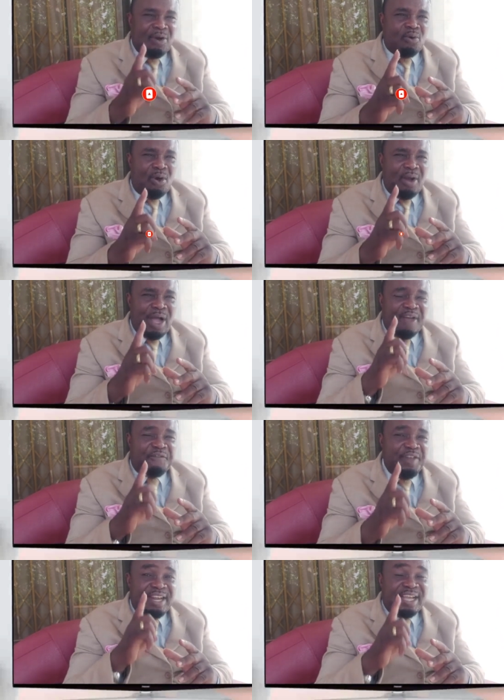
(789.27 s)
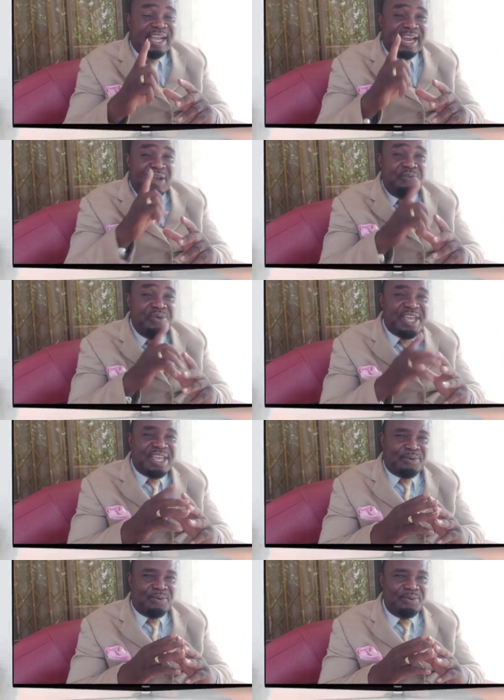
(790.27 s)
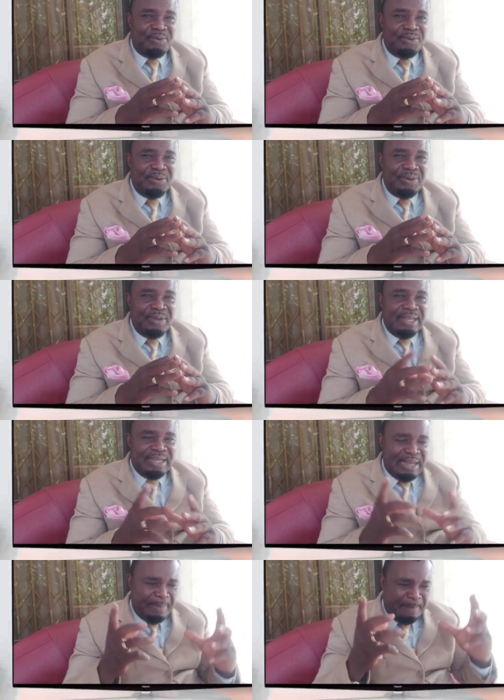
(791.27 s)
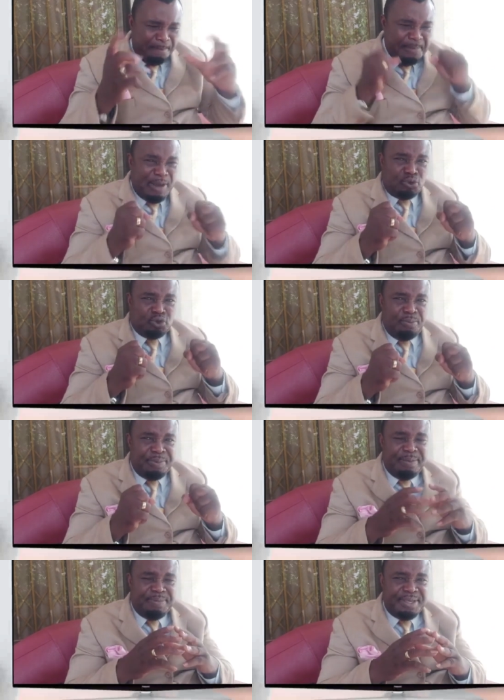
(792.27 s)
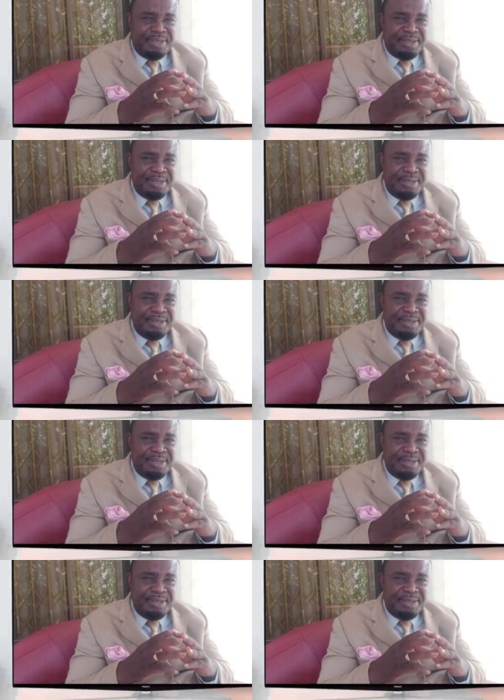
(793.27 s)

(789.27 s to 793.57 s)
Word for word: eko afie di kan na wieye no nyambe ma to me bi